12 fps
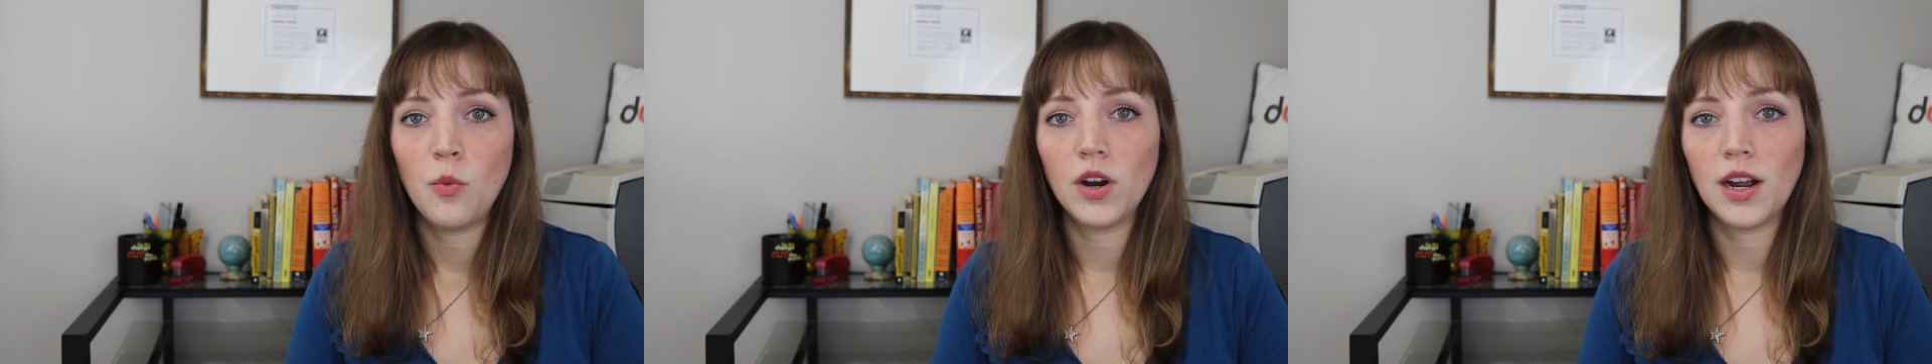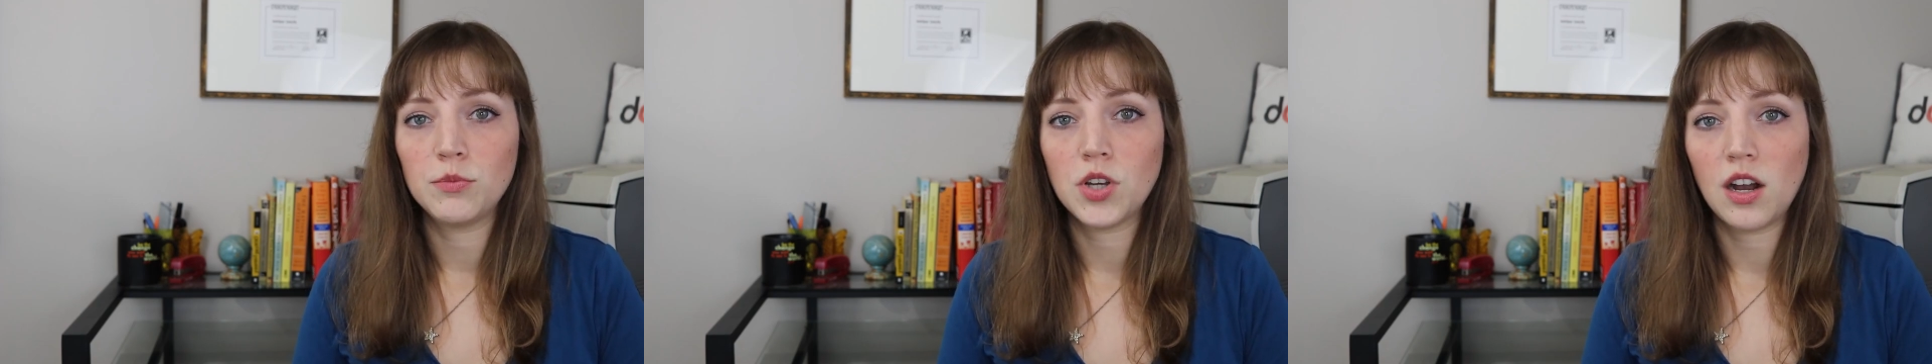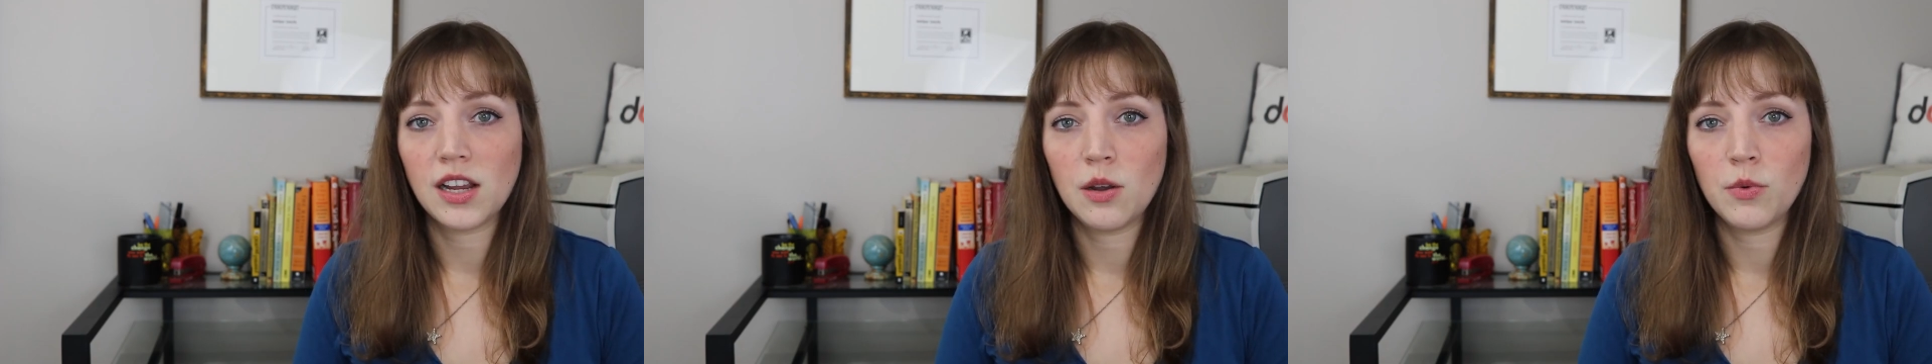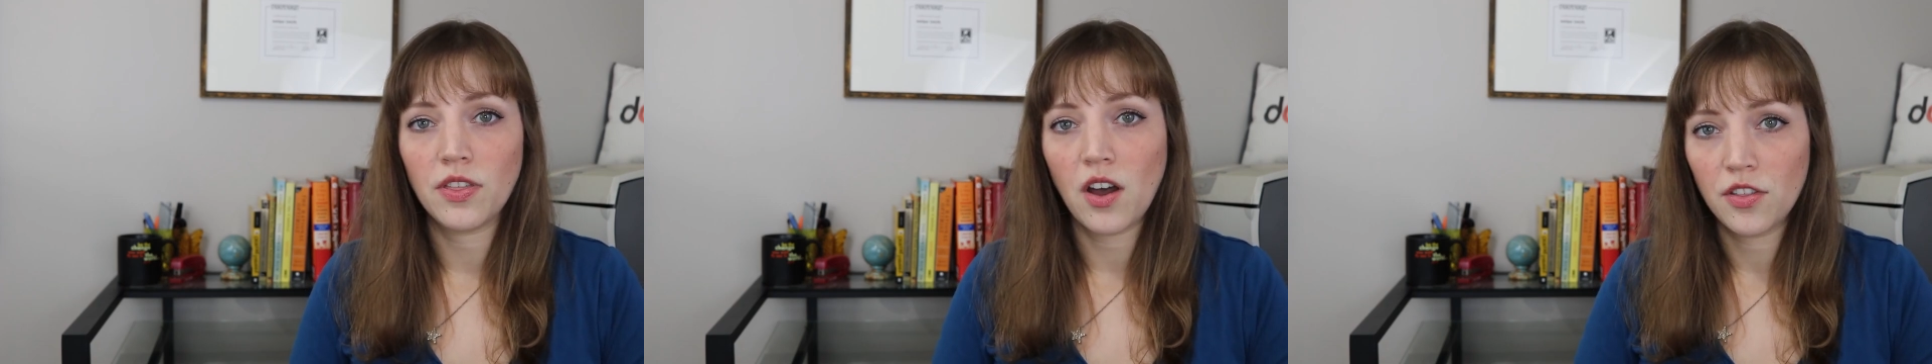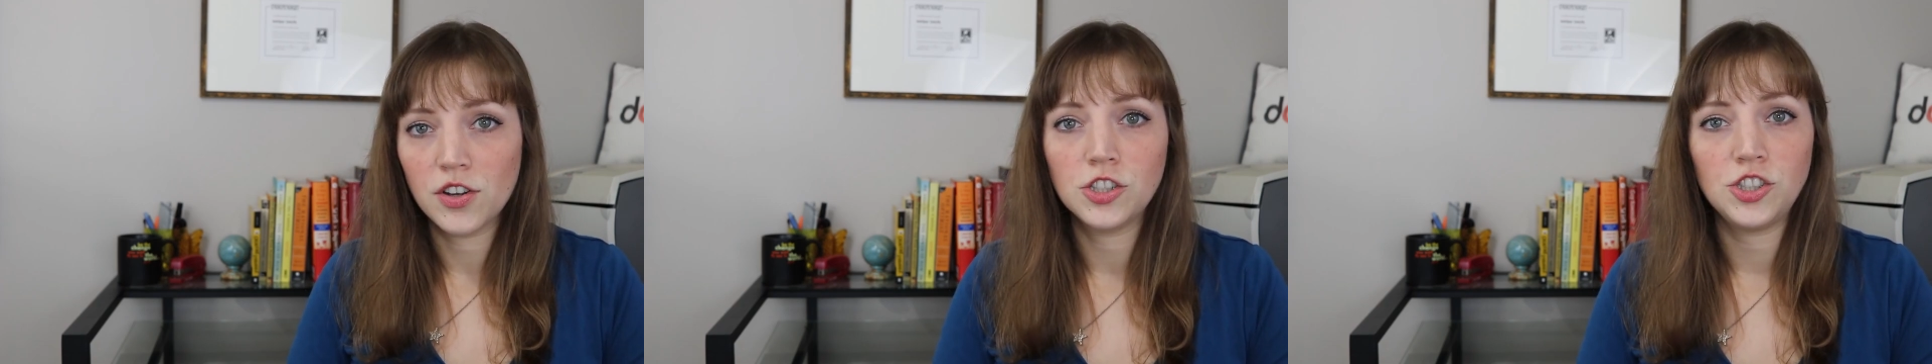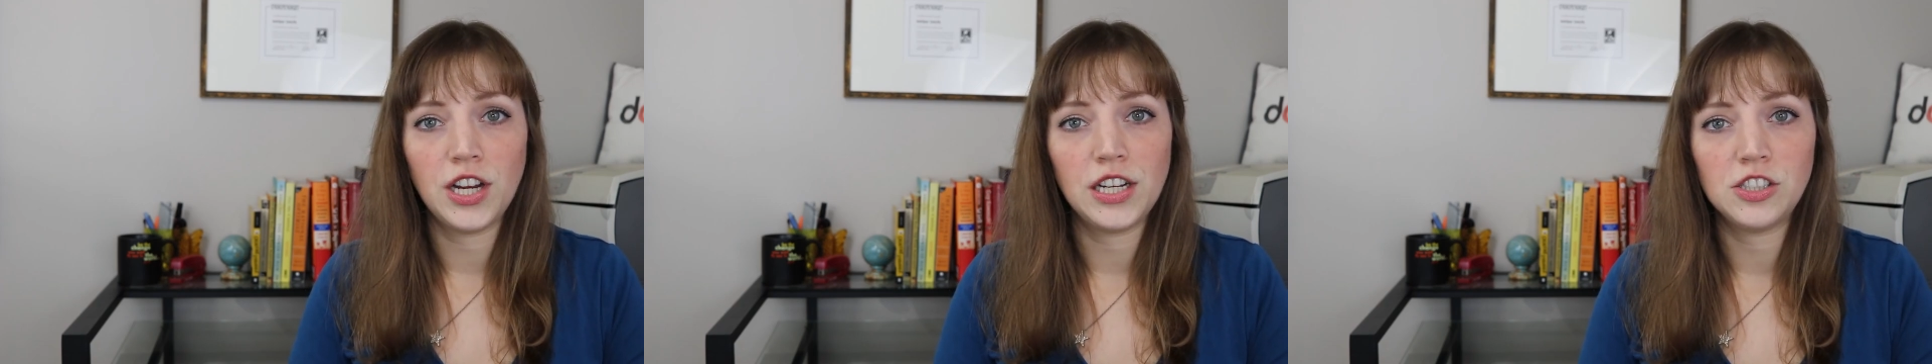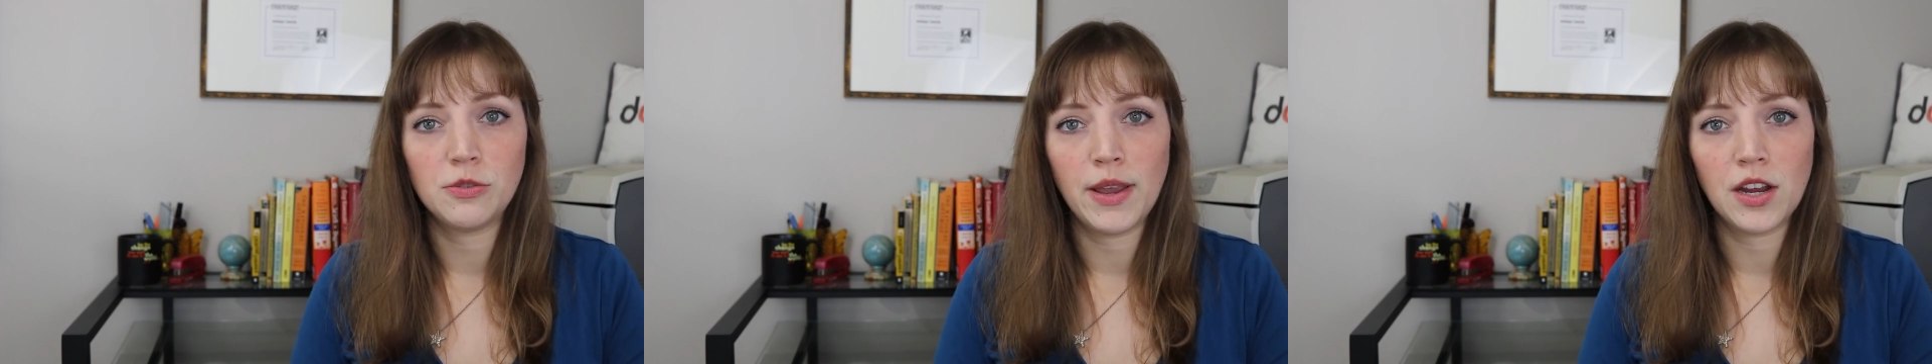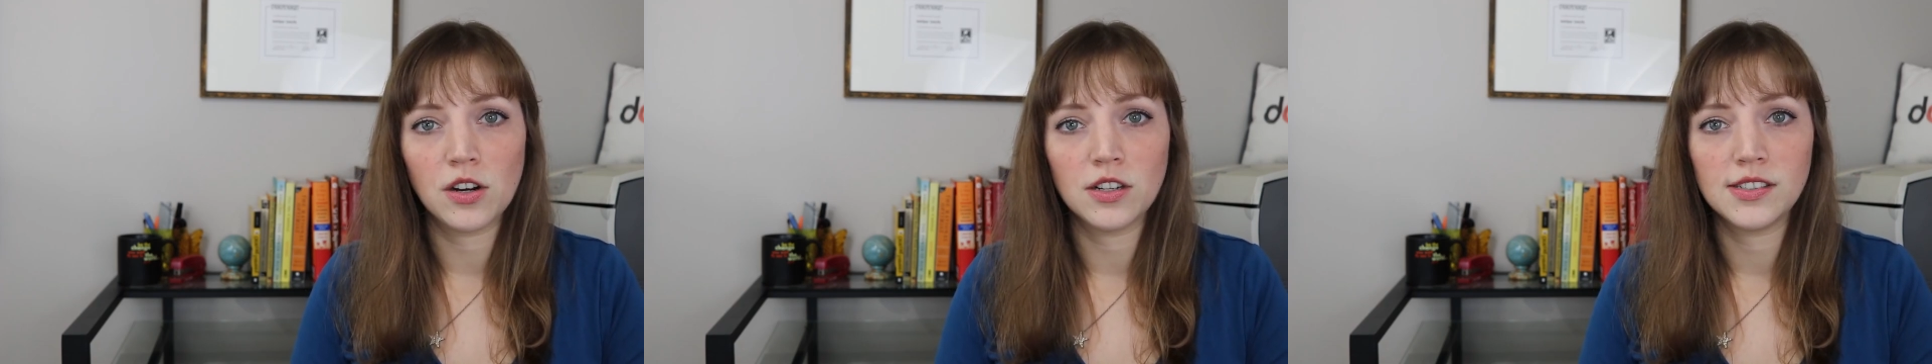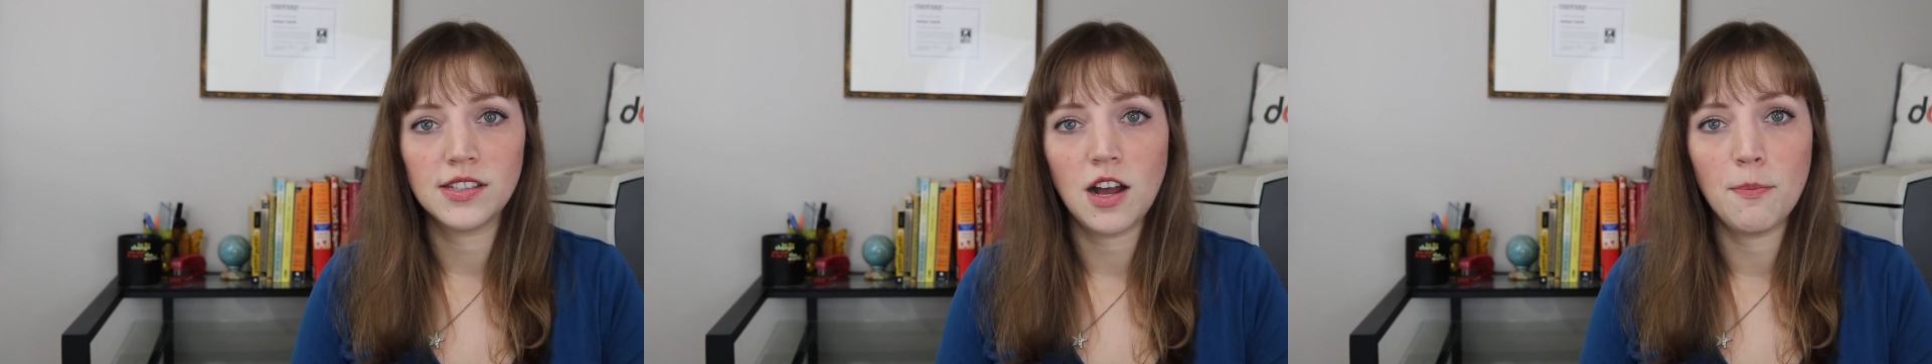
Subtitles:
where I'm talking with other change makers